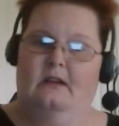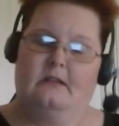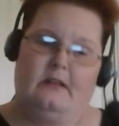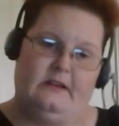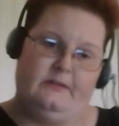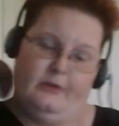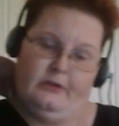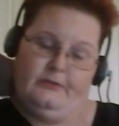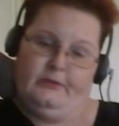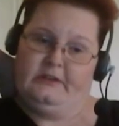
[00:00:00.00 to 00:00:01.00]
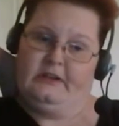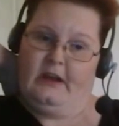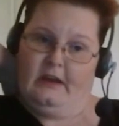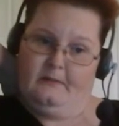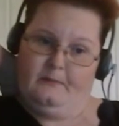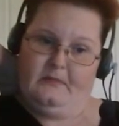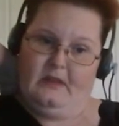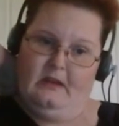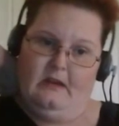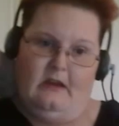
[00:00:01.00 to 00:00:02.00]
And the last verse for today
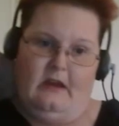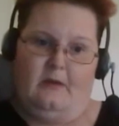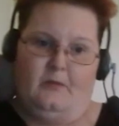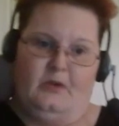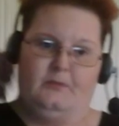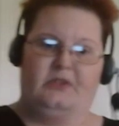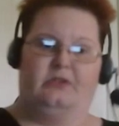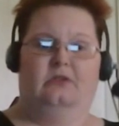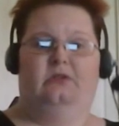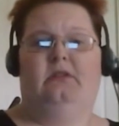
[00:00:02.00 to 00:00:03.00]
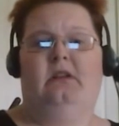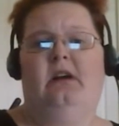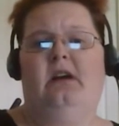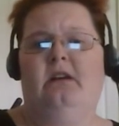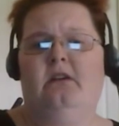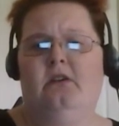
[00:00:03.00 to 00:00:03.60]
and when Methuselah had